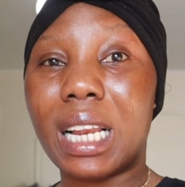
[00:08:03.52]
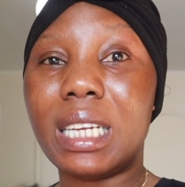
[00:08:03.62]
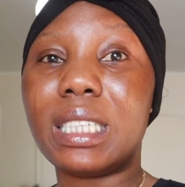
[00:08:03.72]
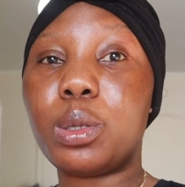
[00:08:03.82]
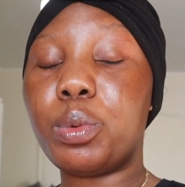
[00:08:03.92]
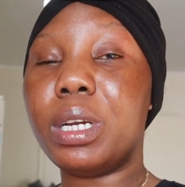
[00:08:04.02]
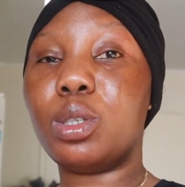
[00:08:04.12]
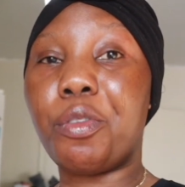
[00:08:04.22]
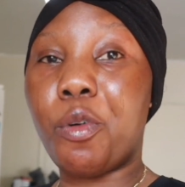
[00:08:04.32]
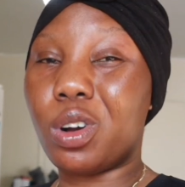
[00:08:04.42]
at least three
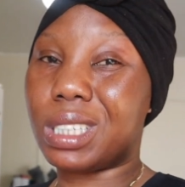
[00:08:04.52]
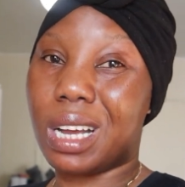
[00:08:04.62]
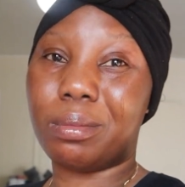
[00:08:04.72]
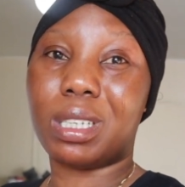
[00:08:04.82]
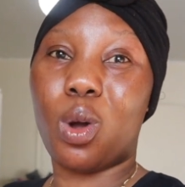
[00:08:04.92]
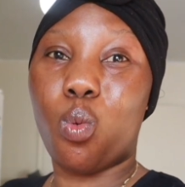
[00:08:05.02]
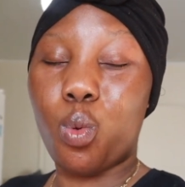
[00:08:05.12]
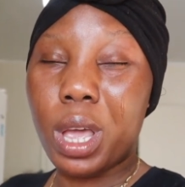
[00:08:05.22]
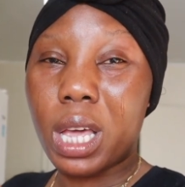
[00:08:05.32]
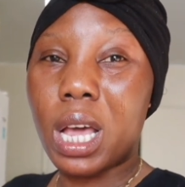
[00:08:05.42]
to four times a
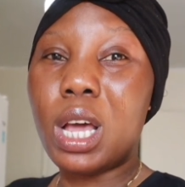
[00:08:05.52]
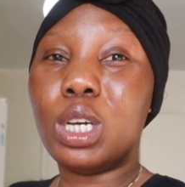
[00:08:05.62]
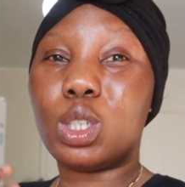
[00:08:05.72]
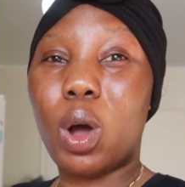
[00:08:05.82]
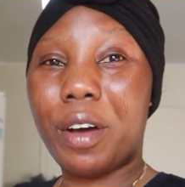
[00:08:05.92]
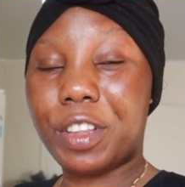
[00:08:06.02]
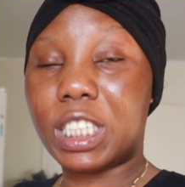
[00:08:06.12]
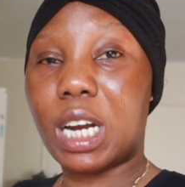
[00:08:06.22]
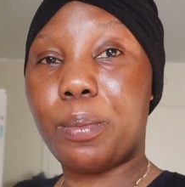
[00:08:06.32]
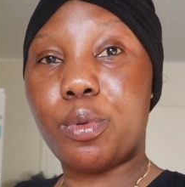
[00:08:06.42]
week. So after
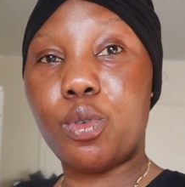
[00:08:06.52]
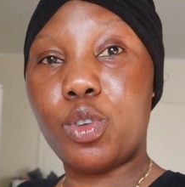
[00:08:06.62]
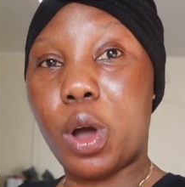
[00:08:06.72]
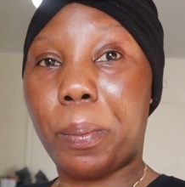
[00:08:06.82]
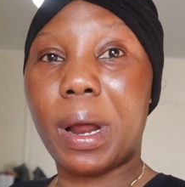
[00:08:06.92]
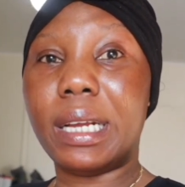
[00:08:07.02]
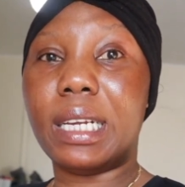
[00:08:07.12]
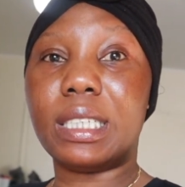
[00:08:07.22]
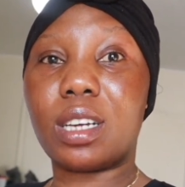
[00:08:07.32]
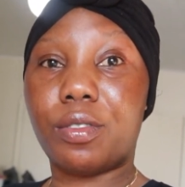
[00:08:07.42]
shampoo, you apply
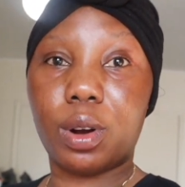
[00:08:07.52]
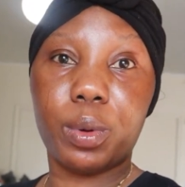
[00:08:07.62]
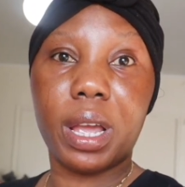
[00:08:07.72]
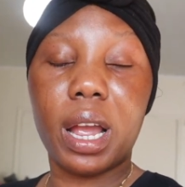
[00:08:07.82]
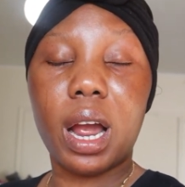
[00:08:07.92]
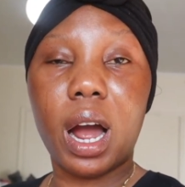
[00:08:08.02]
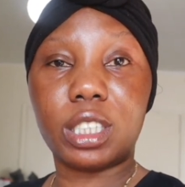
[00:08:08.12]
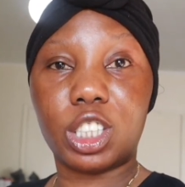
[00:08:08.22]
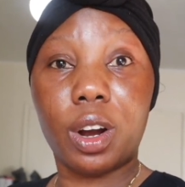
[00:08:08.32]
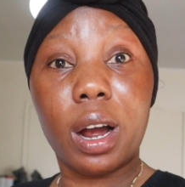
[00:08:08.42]
this, cover with uh,
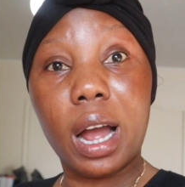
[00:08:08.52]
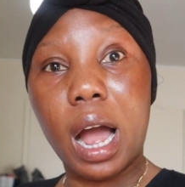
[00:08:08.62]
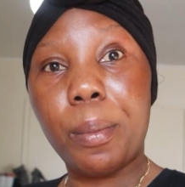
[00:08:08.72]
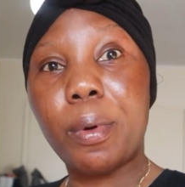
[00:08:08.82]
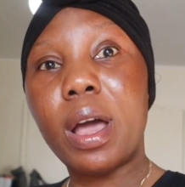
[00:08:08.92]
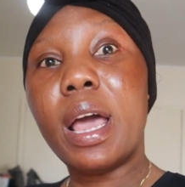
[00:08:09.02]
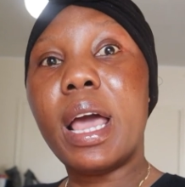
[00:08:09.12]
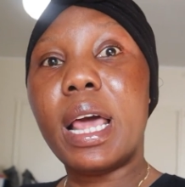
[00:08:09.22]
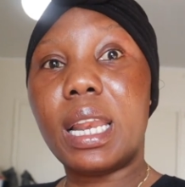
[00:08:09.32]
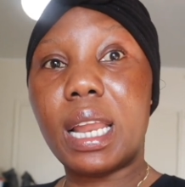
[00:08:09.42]
shower cap,
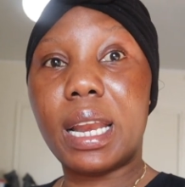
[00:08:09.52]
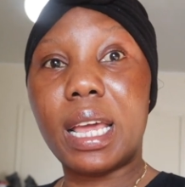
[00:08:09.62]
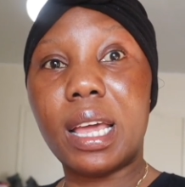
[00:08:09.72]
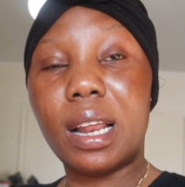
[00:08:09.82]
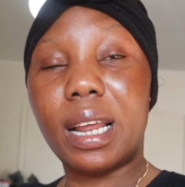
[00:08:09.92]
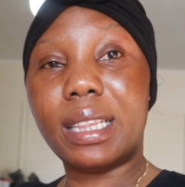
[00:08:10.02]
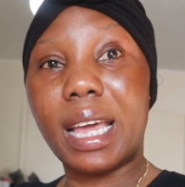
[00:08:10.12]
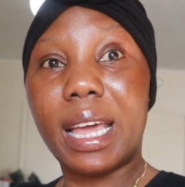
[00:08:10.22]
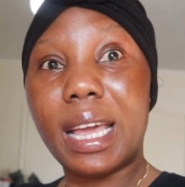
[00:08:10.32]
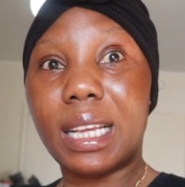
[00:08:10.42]
let it let the
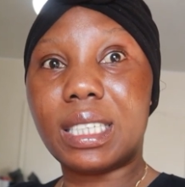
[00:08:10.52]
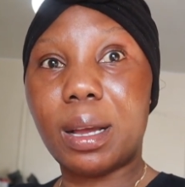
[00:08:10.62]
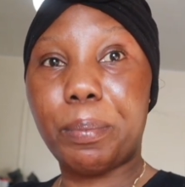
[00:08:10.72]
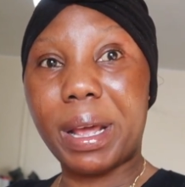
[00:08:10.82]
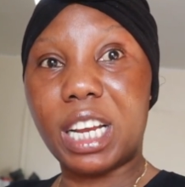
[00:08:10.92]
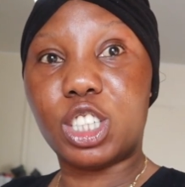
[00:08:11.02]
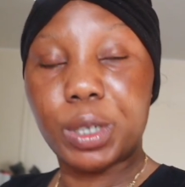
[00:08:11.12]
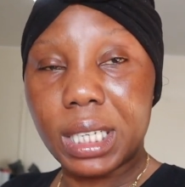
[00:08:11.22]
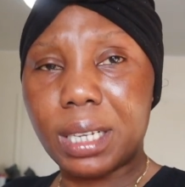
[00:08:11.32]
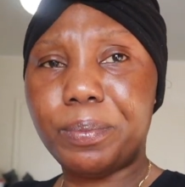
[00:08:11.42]
heat
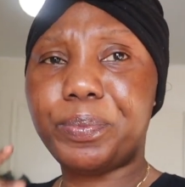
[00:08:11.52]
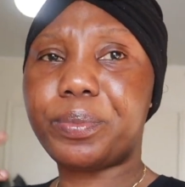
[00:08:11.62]
penetrate